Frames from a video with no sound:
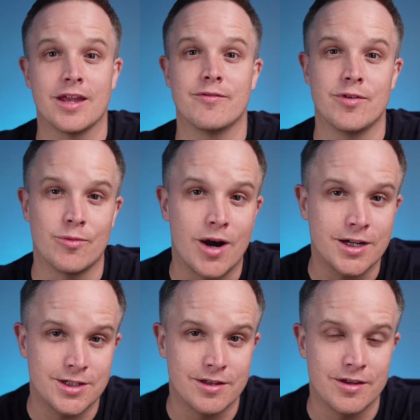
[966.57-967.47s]
if you're
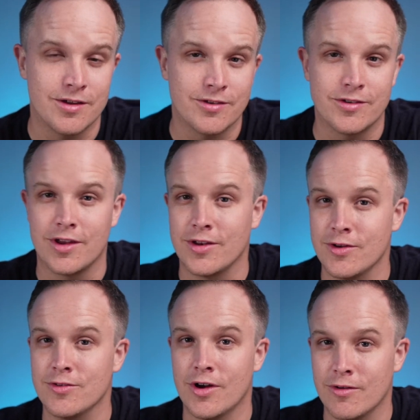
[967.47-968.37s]
watching this and you
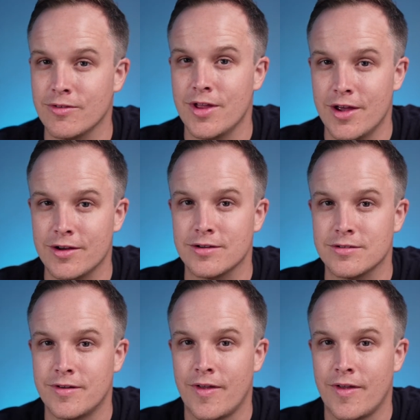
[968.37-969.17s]
don't know,